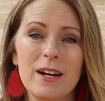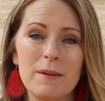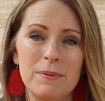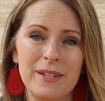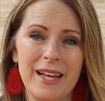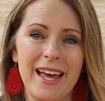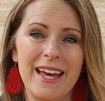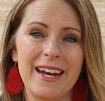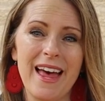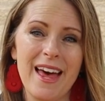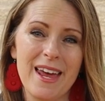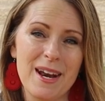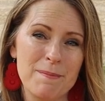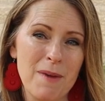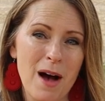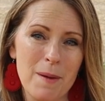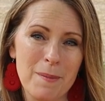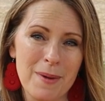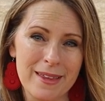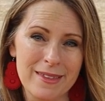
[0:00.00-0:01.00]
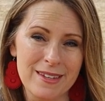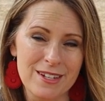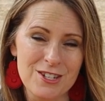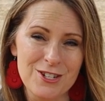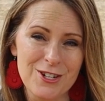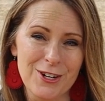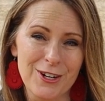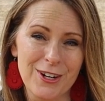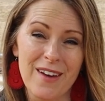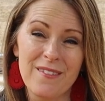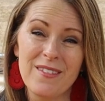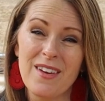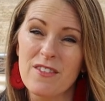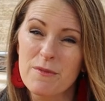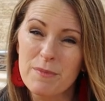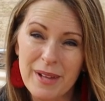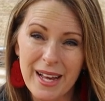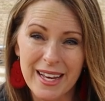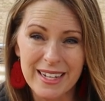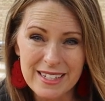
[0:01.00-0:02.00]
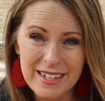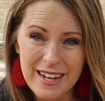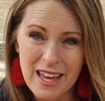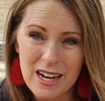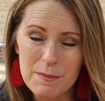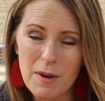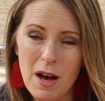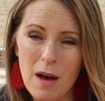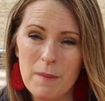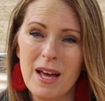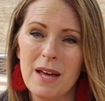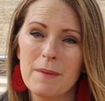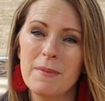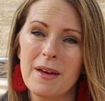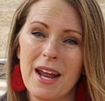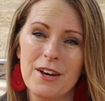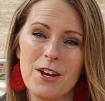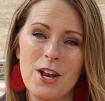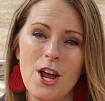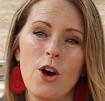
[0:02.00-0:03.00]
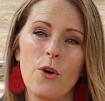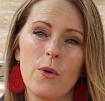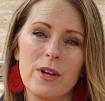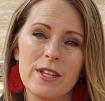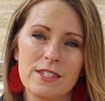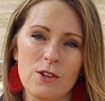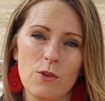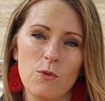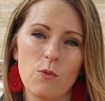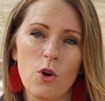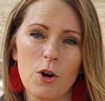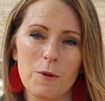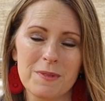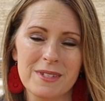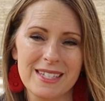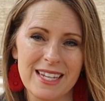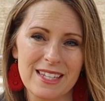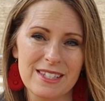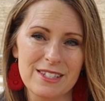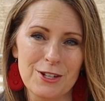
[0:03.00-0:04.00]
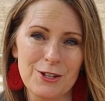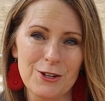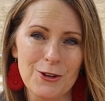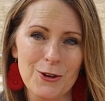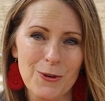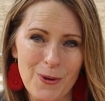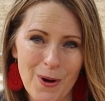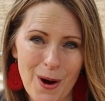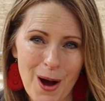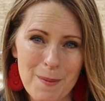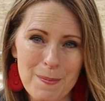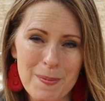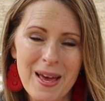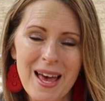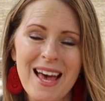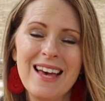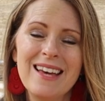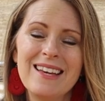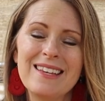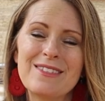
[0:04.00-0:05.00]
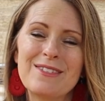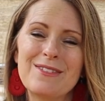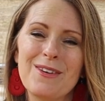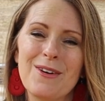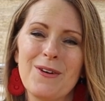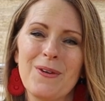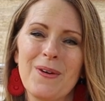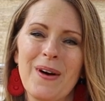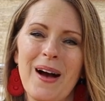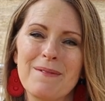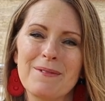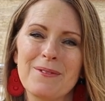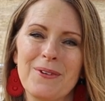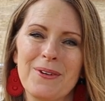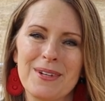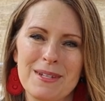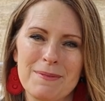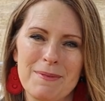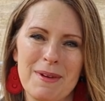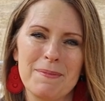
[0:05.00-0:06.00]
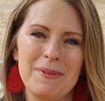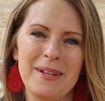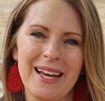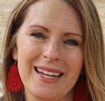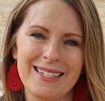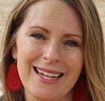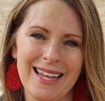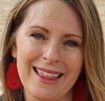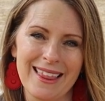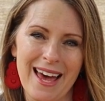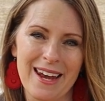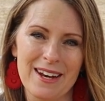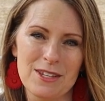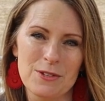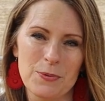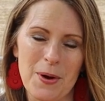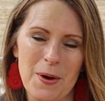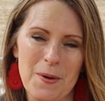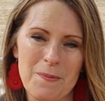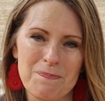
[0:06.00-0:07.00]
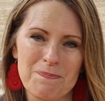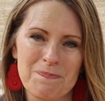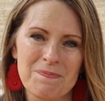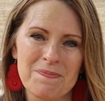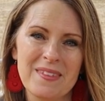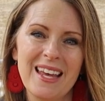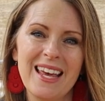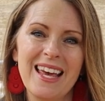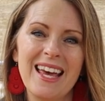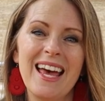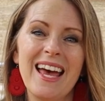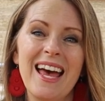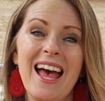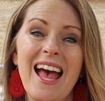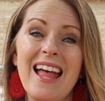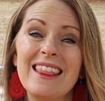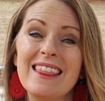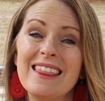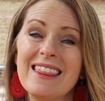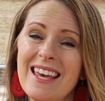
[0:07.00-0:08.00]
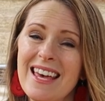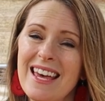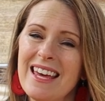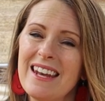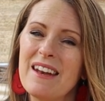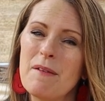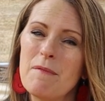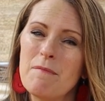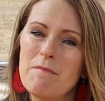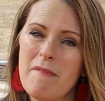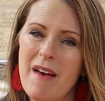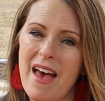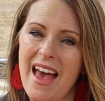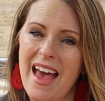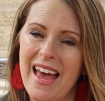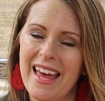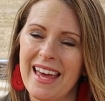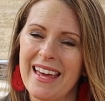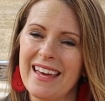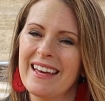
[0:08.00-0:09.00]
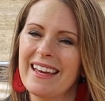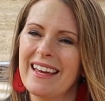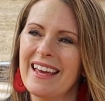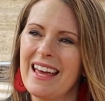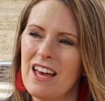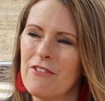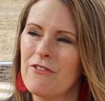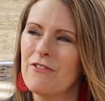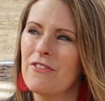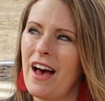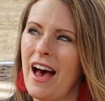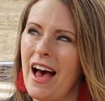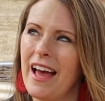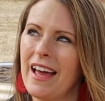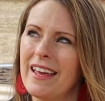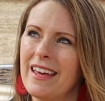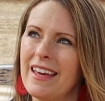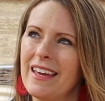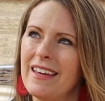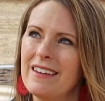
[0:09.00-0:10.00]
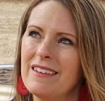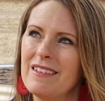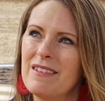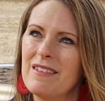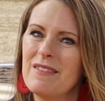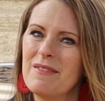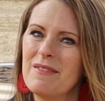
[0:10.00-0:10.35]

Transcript: to plant edamame this year. I've never planted edamame, but I know it's a warm season crop, so I'm going to be planting that as well. And then May, if I can